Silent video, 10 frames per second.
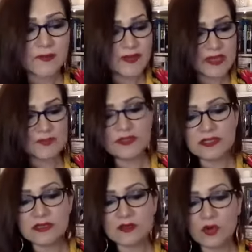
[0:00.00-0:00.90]

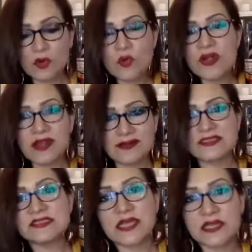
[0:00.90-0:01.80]
People who would
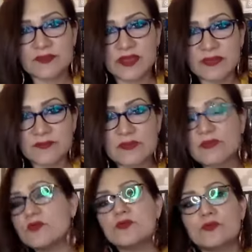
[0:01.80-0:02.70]
understand me,
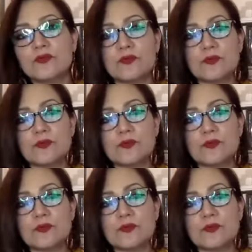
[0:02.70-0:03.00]
people who